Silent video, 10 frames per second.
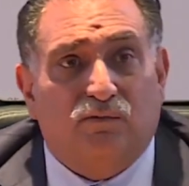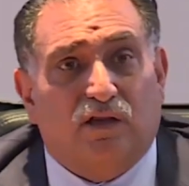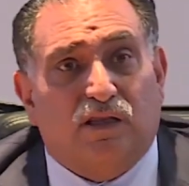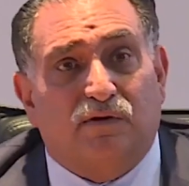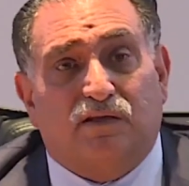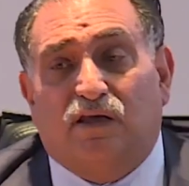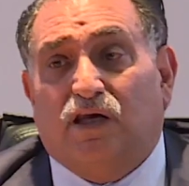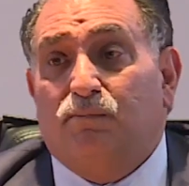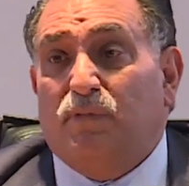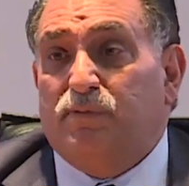So,
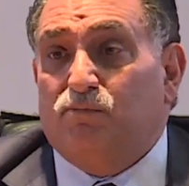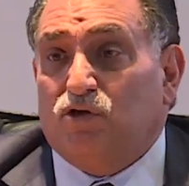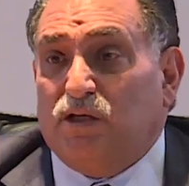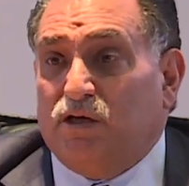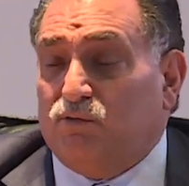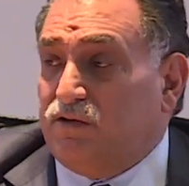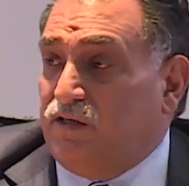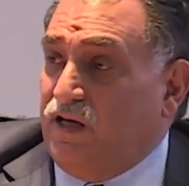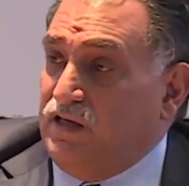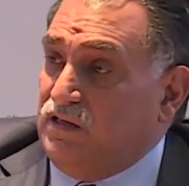to
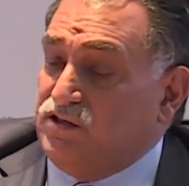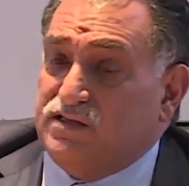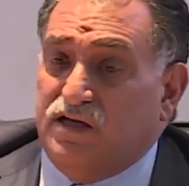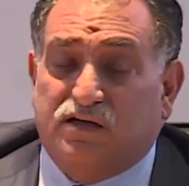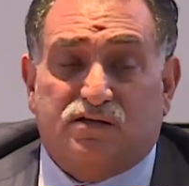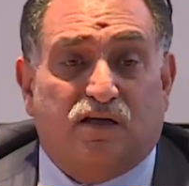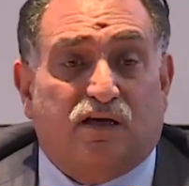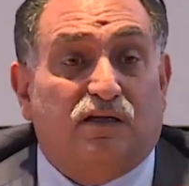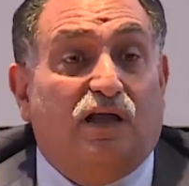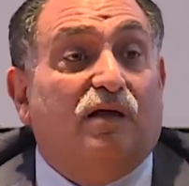revive it, or
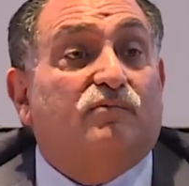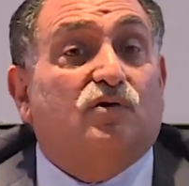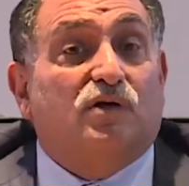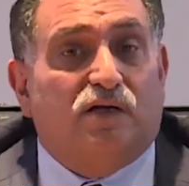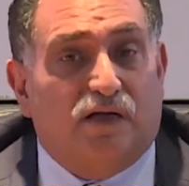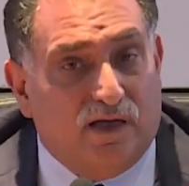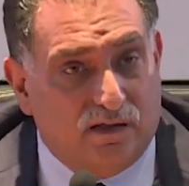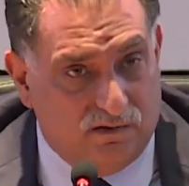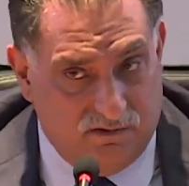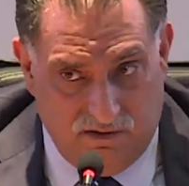either through
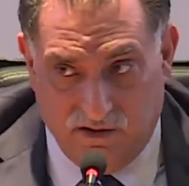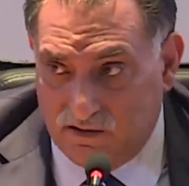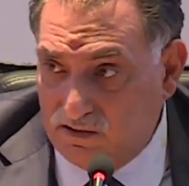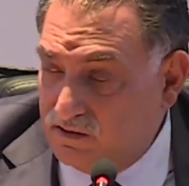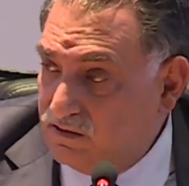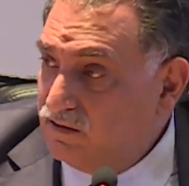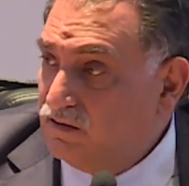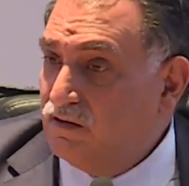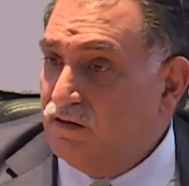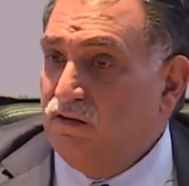a
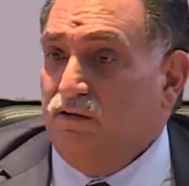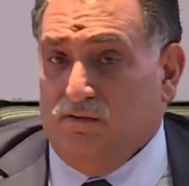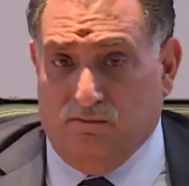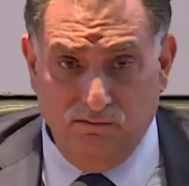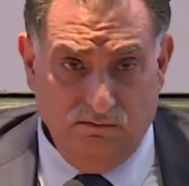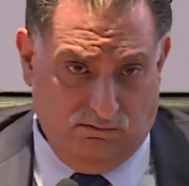national congress or